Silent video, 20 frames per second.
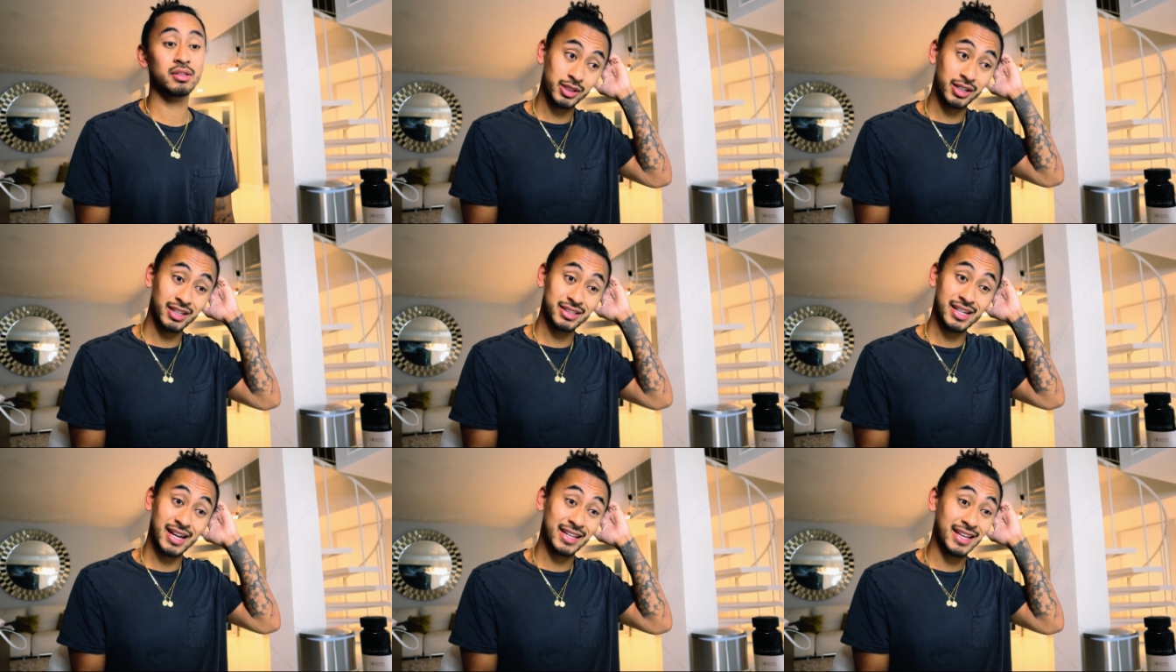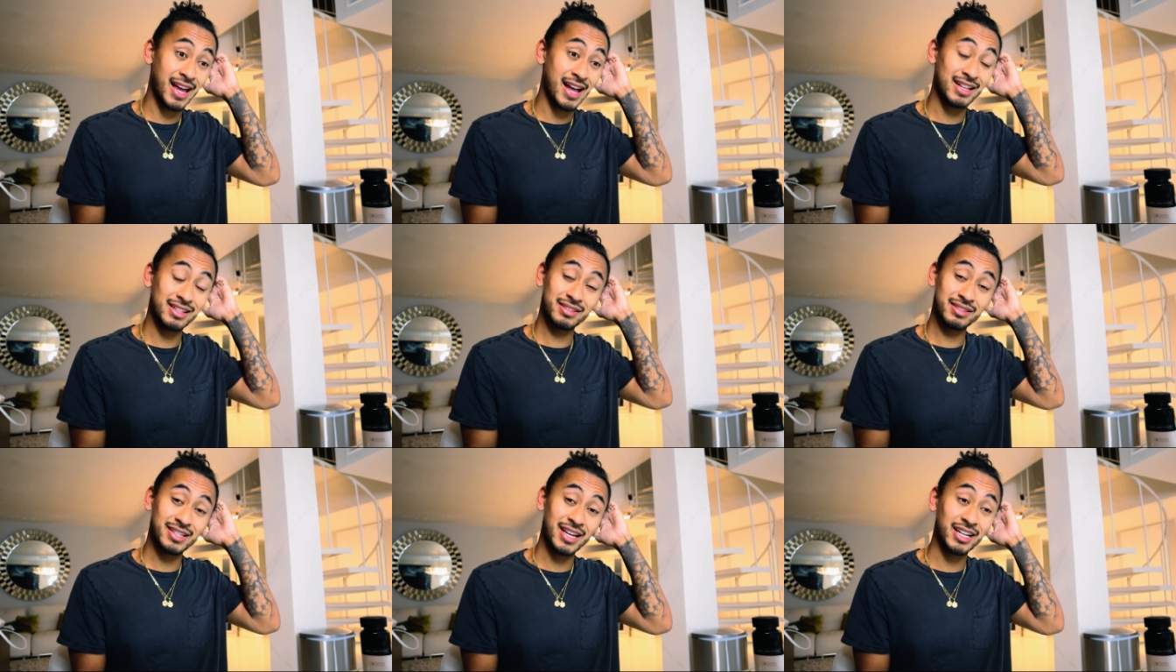because I
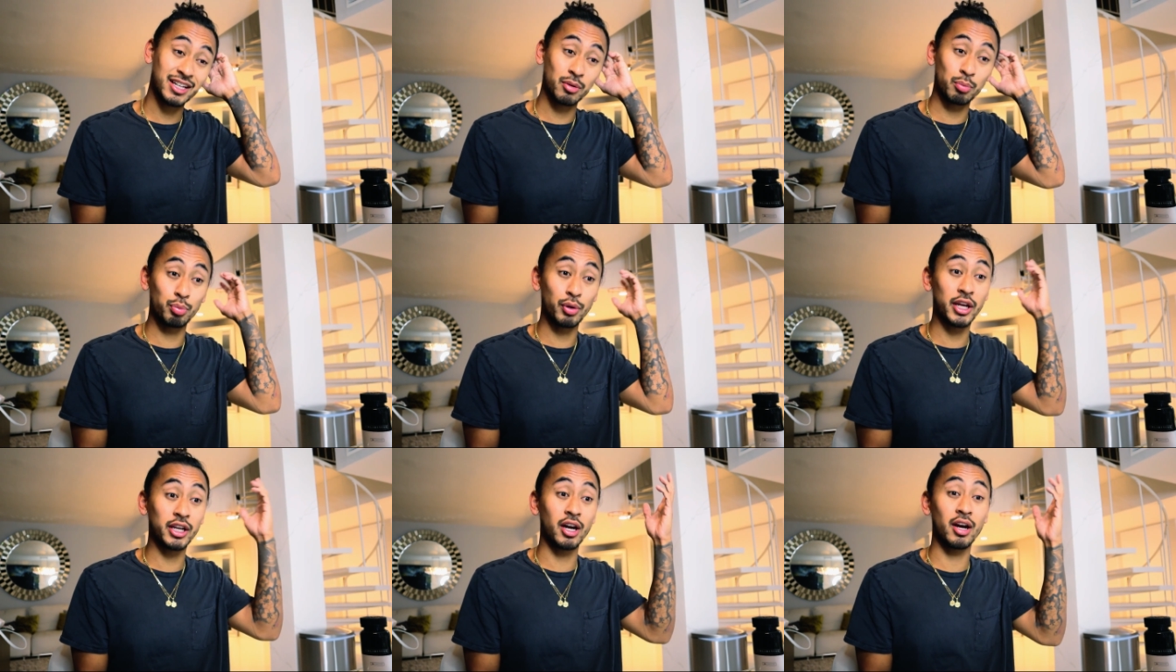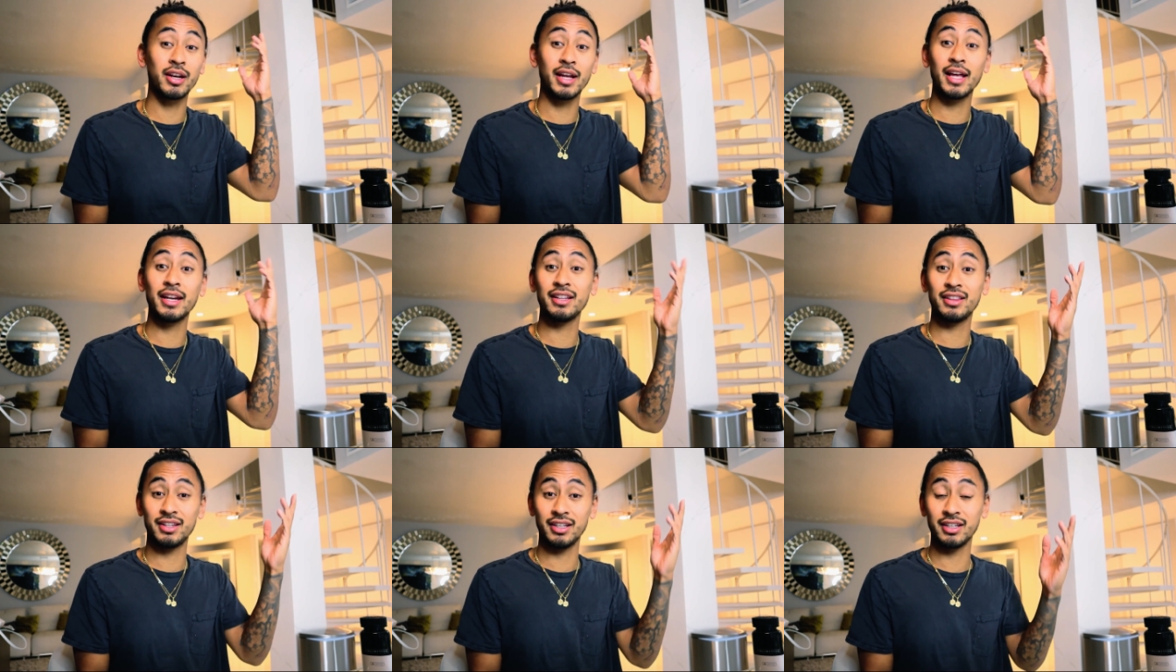can't take a break on
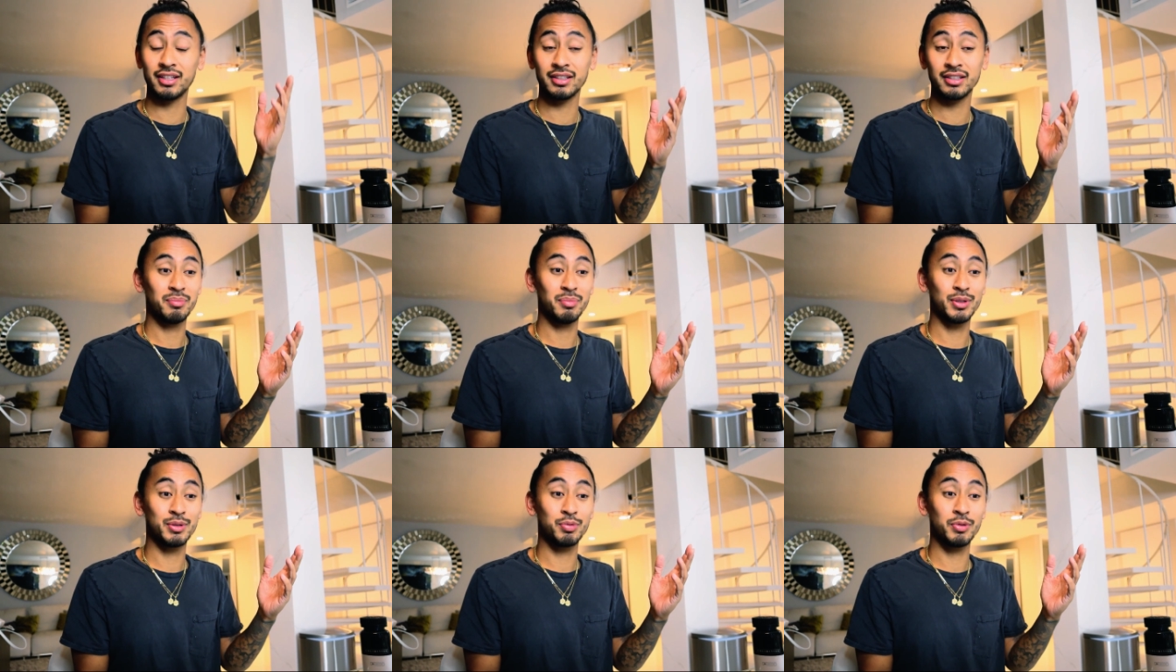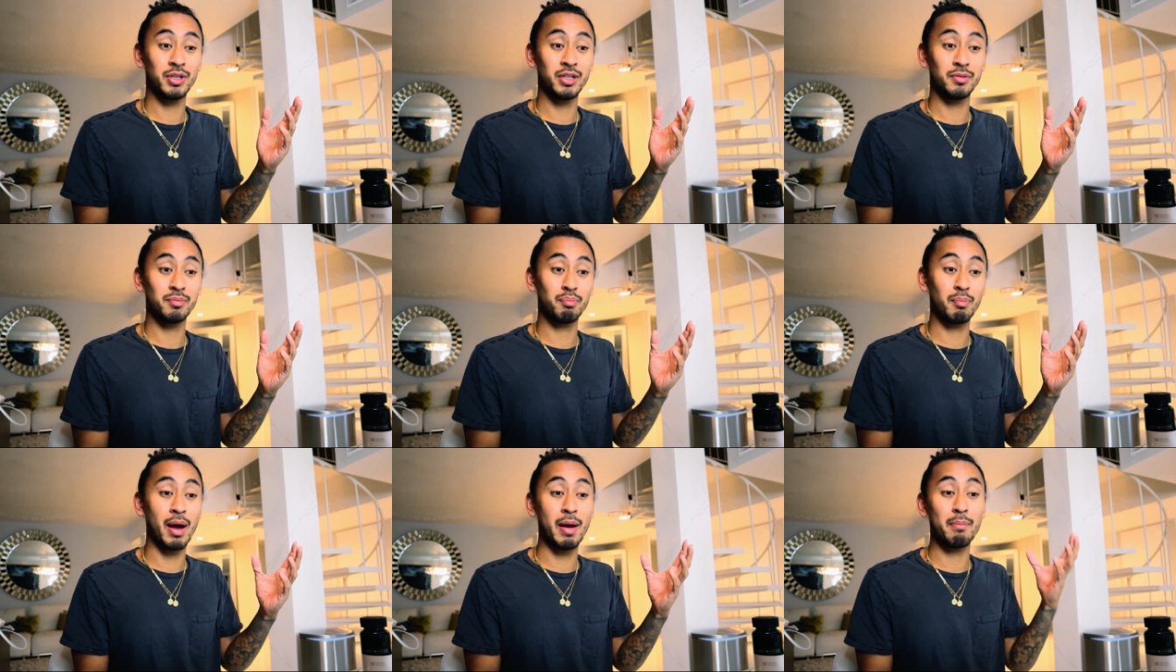anything
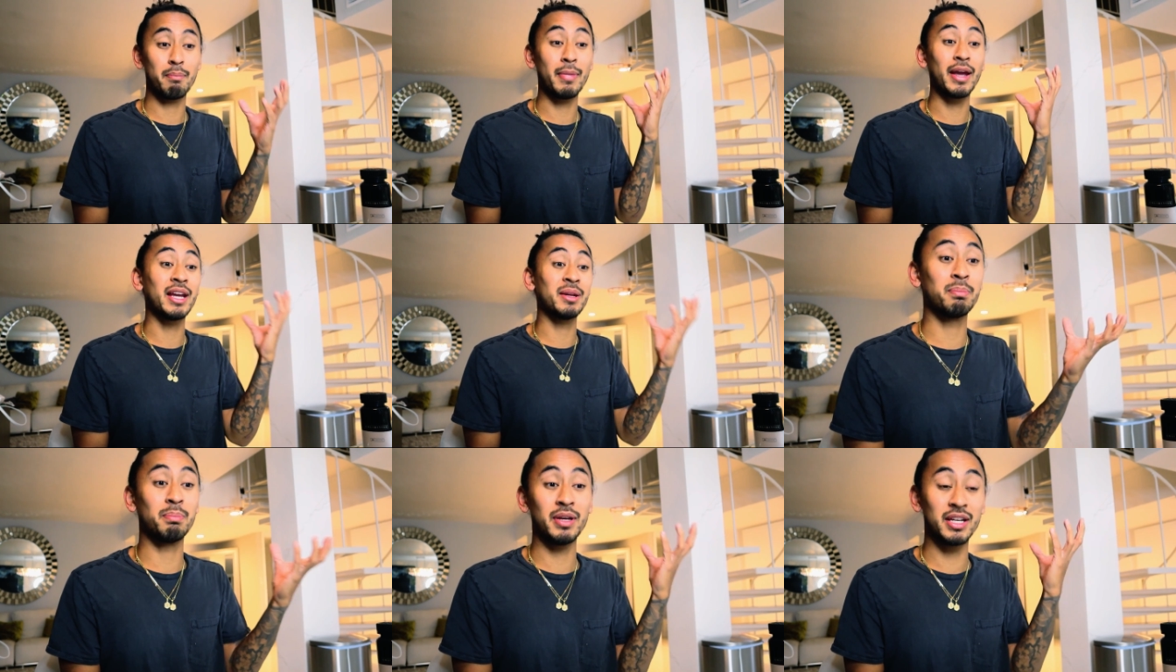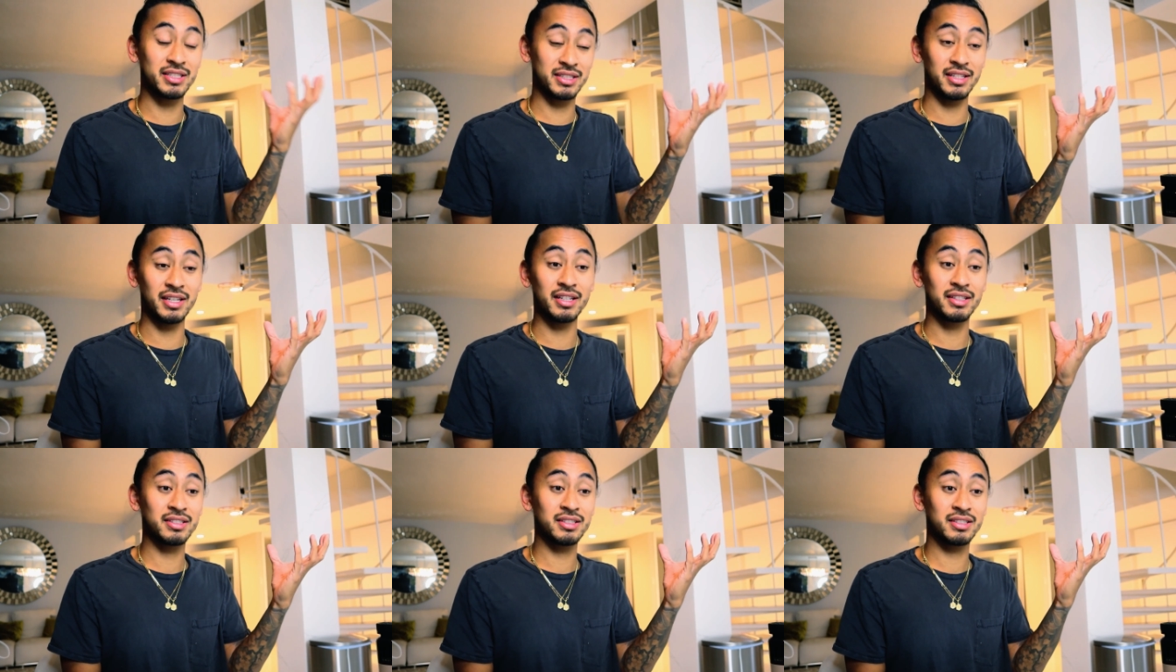between my main
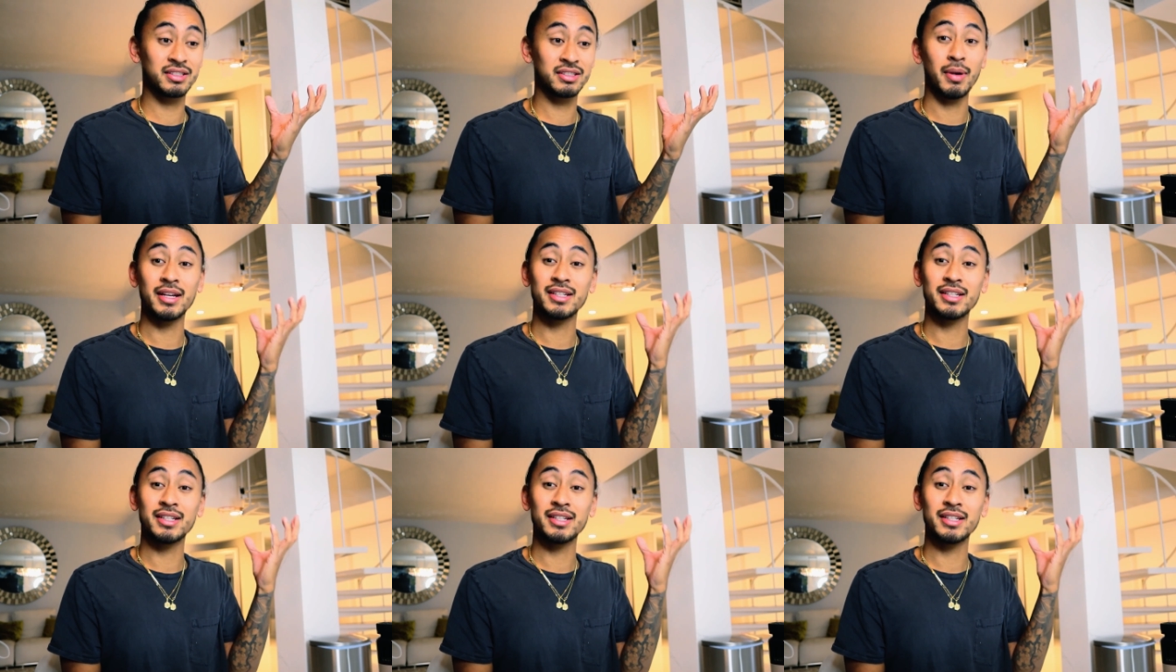business,